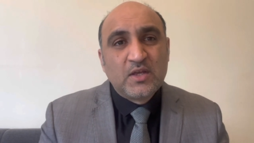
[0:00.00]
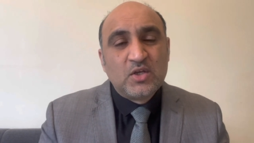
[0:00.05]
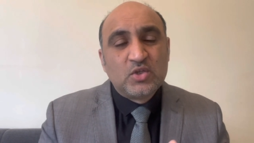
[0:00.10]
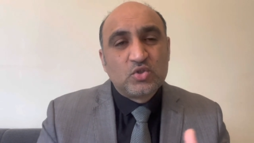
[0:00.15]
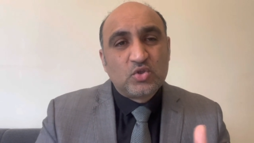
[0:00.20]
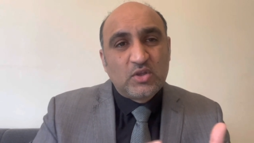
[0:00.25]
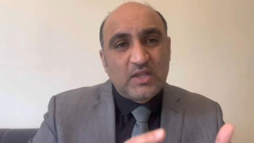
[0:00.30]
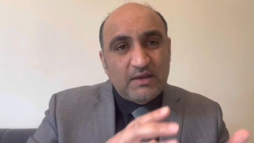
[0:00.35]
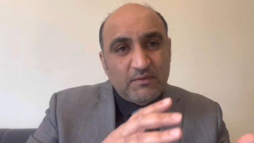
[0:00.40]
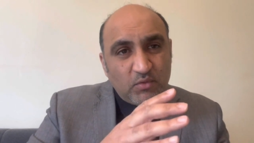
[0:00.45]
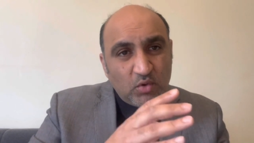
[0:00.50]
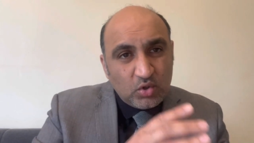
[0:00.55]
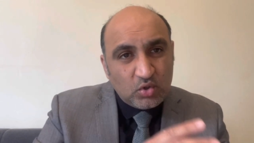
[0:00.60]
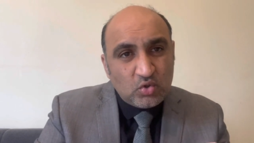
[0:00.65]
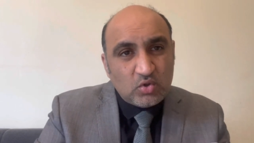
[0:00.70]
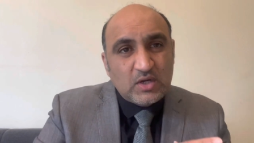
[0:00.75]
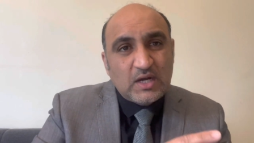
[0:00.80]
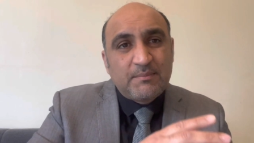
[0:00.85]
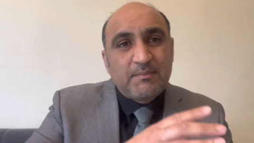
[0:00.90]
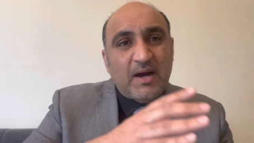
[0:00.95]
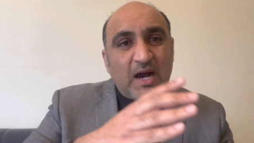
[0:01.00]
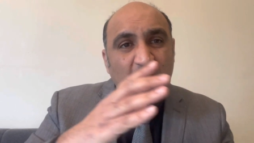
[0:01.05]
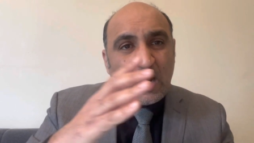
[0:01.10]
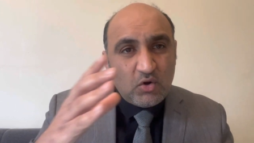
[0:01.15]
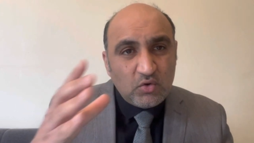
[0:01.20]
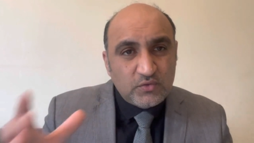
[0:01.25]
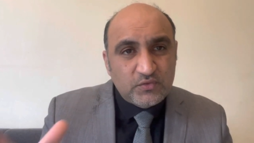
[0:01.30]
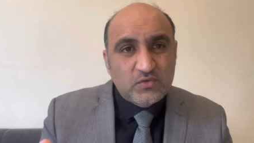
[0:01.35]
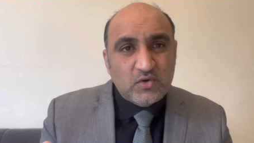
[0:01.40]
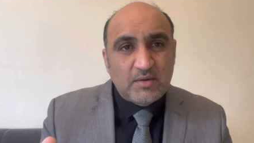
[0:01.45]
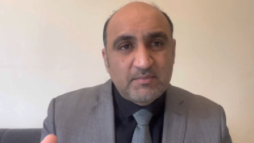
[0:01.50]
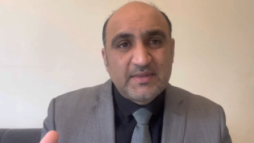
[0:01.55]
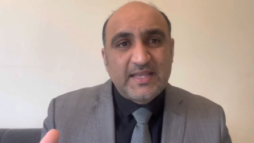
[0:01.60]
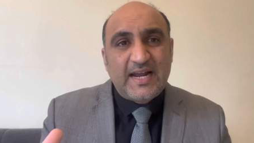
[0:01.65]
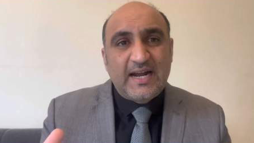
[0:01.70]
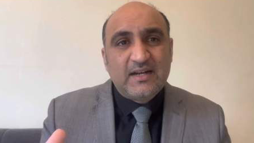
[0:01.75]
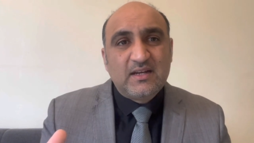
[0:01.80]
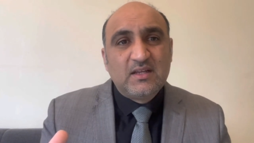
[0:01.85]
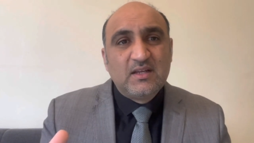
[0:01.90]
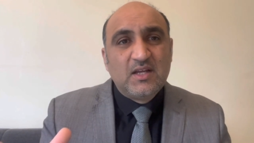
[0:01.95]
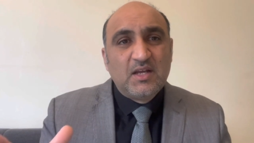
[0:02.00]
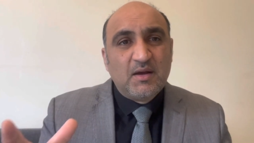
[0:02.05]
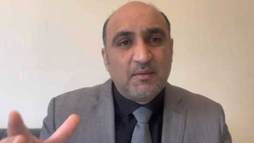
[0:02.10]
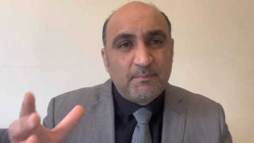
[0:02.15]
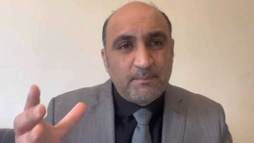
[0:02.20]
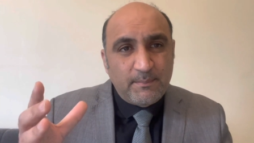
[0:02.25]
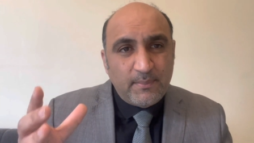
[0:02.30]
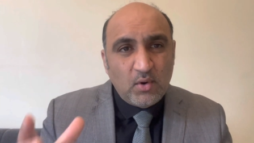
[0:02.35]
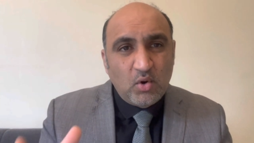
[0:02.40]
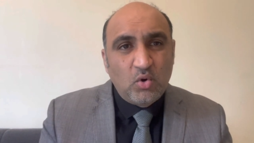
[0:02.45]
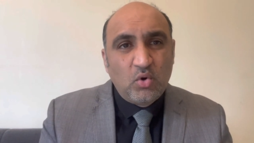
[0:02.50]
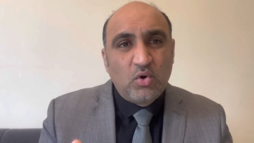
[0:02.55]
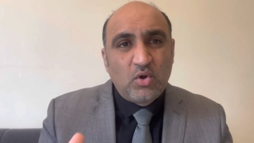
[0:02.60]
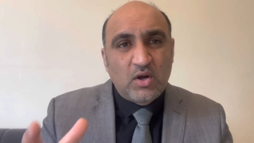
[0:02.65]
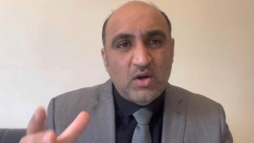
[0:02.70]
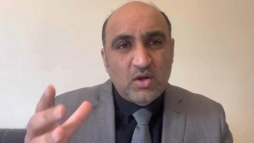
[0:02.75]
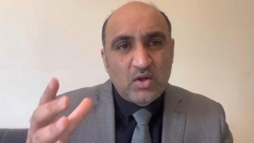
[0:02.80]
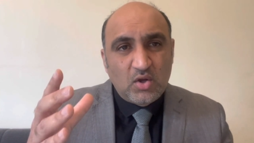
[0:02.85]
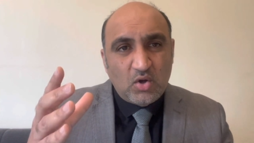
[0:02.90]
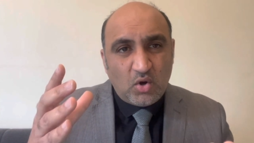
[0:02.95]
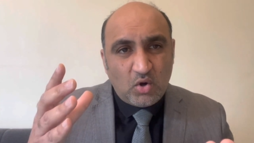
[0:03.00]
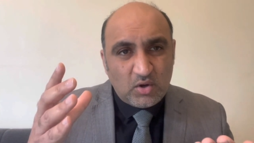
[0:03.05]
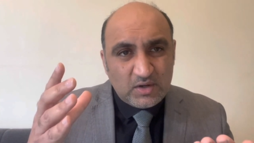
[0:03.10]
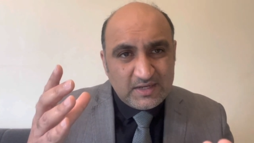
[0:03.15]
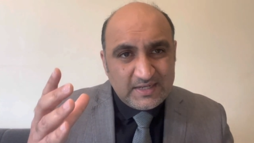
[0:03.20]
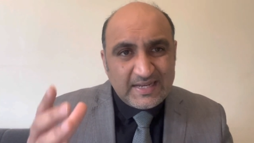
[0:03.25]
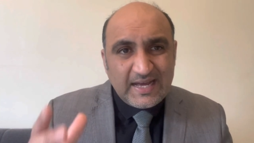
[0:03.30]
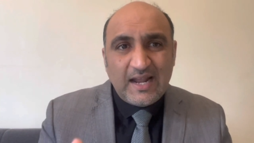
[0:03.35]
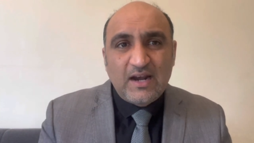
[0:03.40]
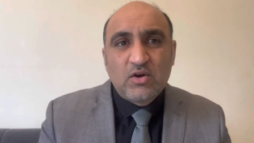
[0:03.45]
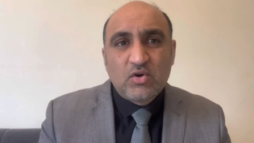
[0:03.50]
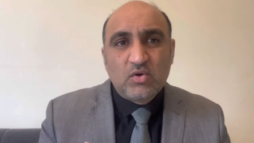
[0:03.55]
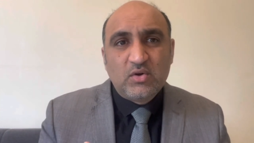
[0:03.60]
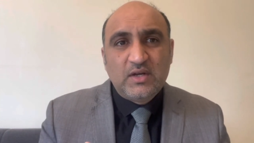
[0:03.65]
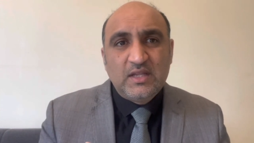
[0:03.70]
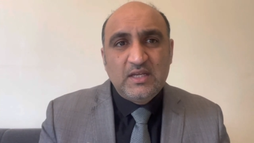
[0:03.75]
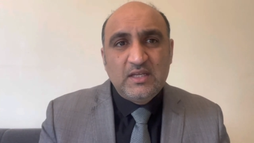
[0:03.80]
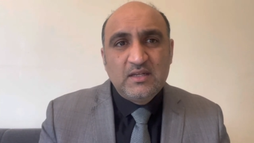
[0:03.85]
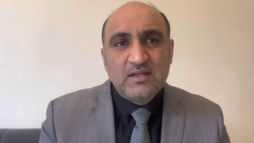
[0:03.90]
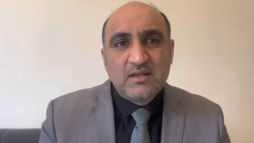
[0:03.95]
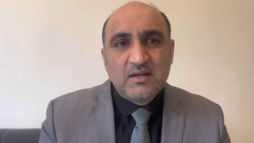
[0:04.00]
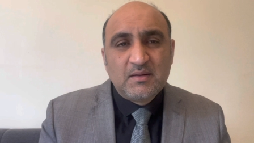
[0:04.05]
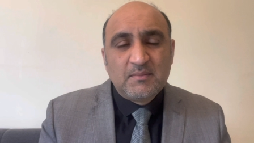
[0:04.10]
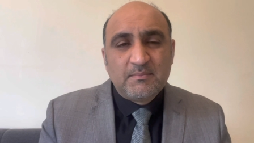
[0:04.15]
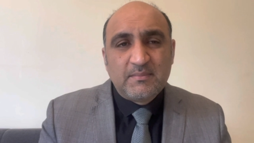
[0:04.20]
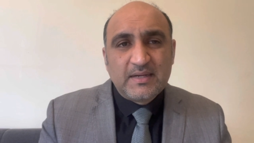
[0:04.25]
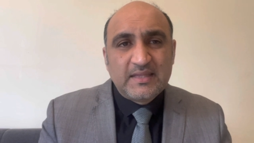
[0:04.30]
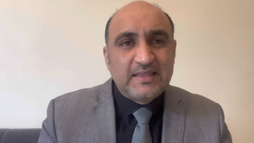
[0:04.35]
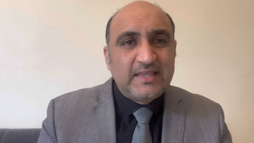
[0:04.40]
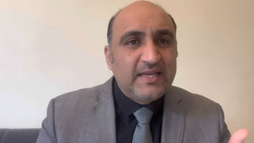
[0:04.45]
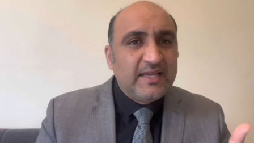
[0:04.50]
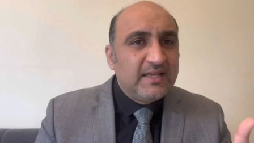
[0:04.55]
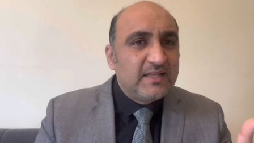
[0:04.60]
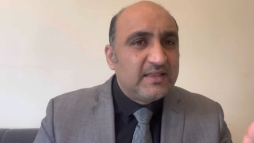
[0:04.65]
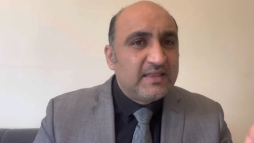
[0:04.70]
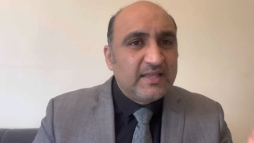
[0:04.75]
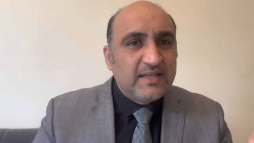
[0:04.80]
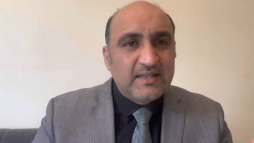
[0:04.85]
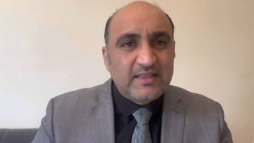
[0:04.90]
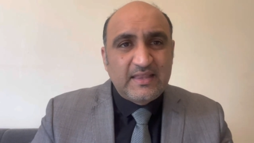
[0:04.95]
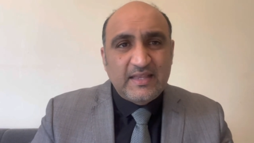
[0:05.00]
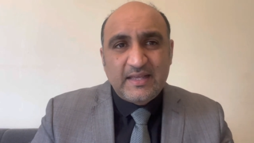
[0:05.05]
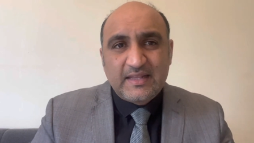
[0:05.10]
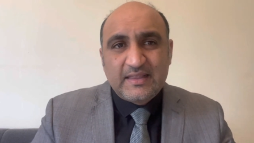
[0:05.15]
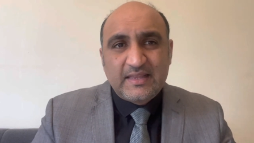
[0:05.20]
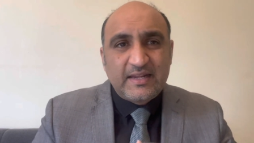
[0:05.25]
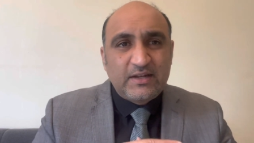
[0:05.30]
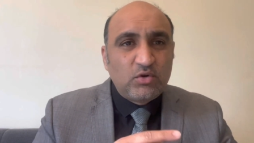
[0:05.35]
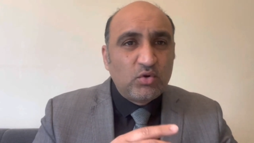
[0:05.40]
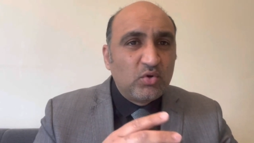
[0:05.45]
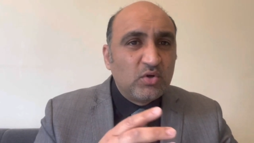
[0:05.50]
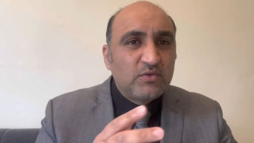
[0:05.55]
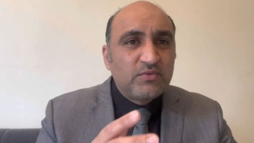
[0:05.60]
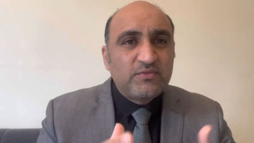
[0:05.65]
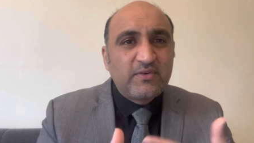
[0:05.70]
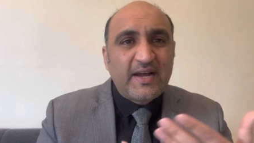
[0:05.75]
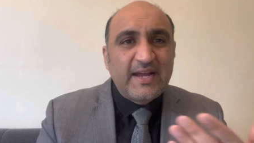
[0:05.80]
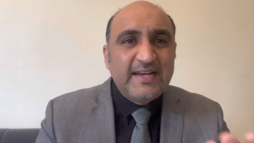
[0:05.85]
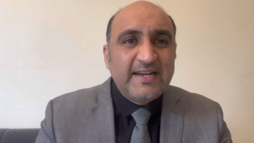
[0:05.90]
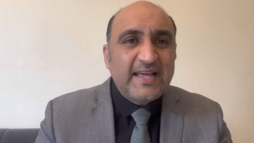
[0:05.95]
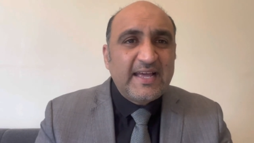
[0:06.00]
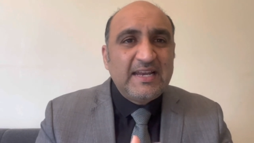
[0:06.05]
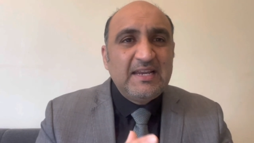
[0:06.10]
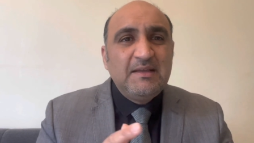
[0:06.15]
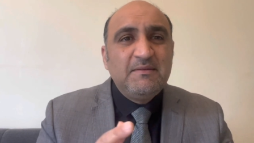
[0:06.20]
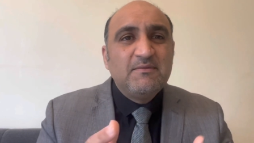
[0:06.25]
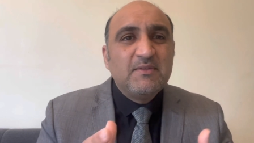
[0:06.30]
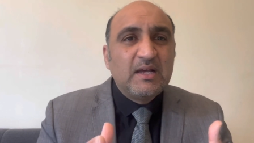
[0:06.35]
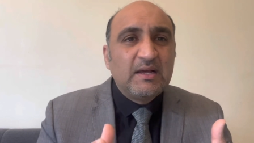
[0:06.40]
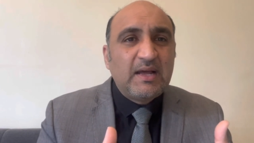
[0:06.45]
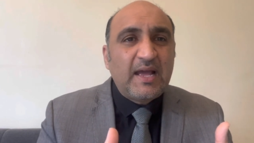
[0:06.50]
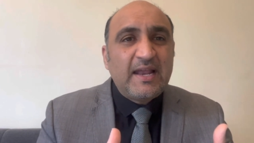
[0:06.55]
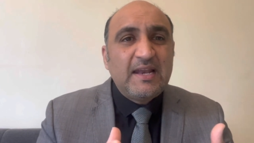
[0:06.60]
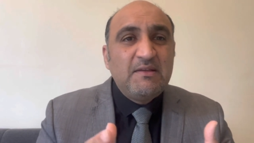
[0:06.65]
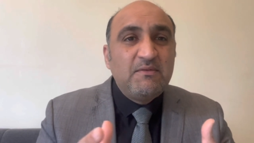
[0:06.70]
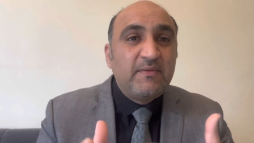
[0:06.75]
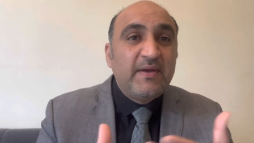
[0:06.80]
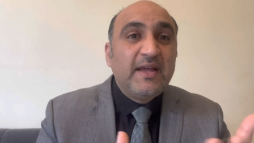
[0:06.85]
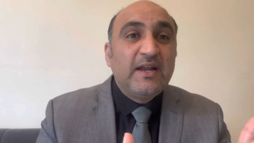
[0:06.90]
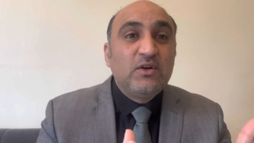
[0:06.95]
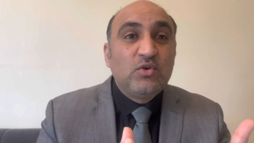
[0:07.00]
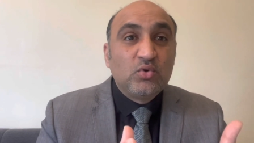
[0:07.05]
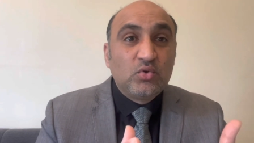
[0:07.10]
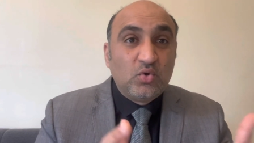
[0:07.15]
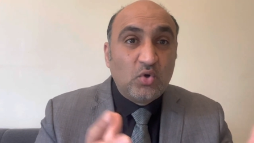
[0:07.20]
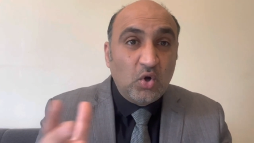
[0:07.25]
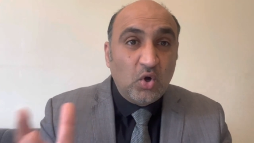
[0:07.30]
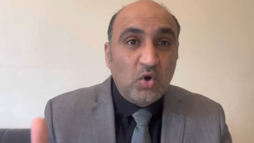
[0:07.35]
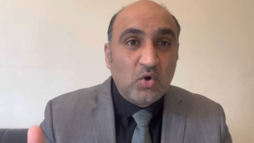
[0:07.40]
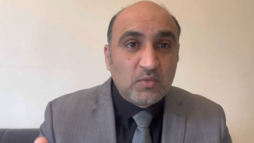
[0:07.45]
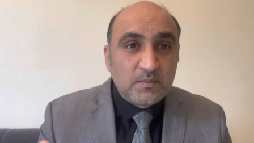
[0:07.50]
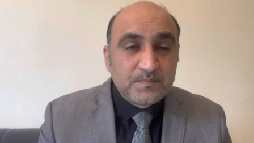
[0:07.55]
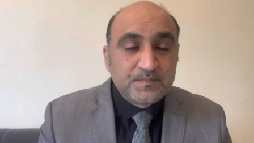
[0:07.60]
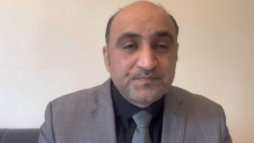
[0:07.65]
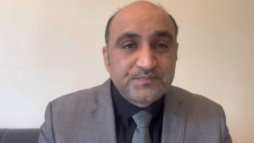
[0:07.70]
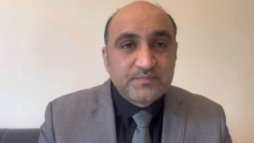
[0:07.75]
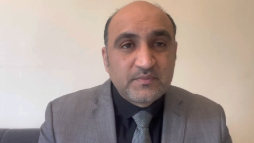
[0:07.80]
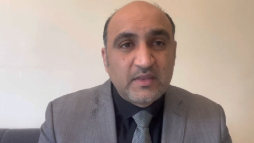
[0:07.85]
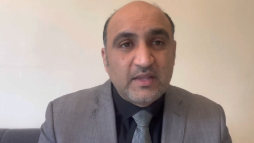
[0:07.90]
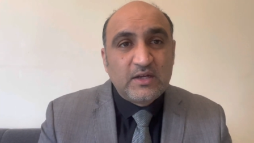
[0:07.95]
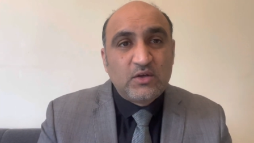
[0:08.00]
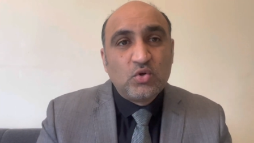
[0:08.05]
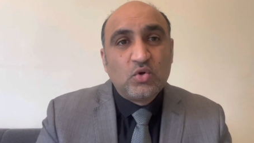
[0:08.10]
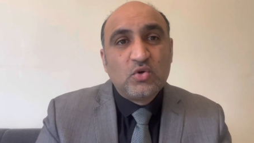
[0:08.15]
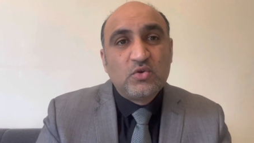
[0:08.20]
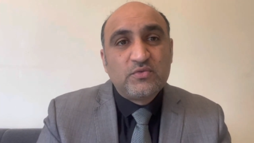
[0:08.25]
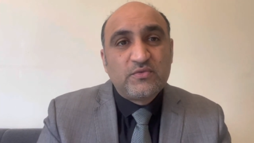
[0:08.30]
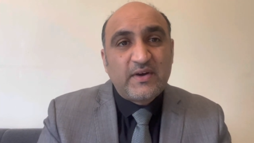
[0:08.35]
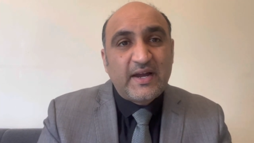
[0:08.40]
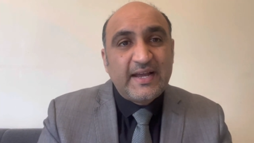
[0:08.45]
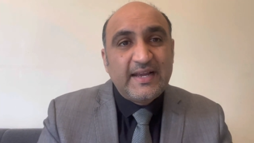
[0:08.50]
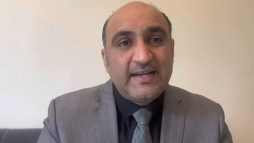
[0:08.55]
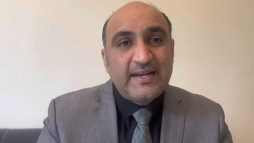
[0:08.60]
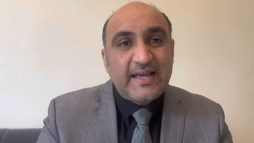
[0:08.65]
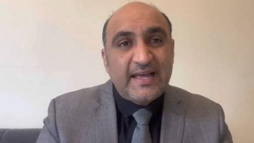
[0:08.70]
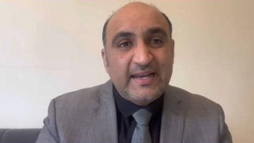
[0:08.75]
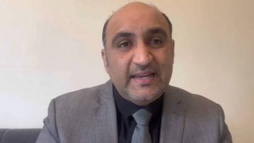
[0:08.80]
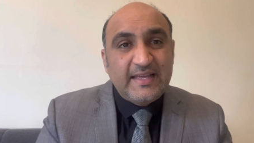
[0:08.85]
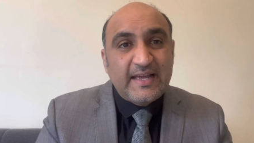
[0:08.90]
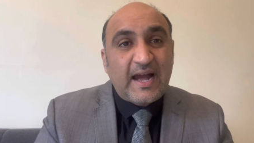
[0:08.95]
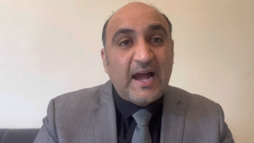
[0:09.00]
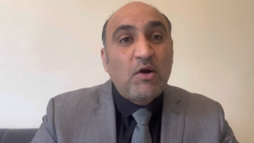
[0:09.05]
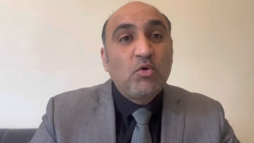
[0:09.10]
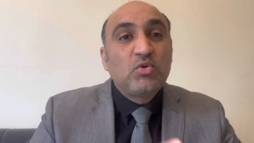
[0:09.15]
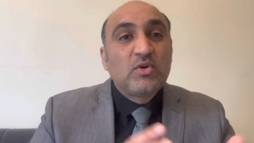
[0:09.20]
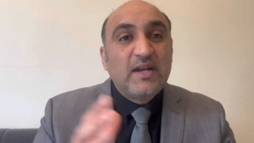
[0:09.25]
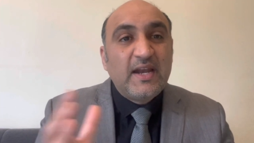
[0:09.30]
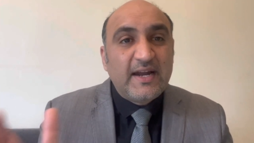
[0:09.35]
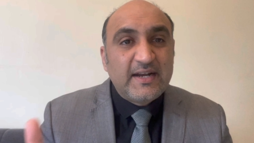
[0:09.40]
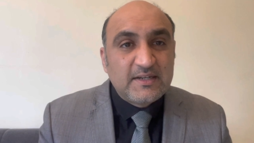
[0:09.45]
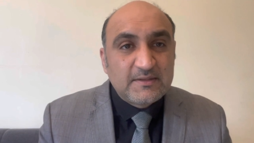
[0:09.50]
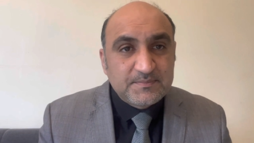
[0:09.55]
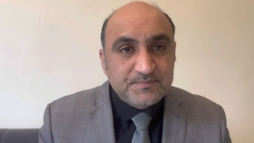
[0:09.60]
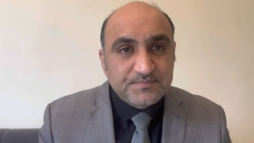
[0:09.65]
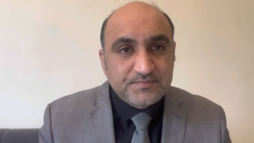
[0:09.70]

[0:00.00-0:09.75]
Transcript: So they want to come out from that bore or dull routine, but they don't find anywhere to go. They don't find any outlet.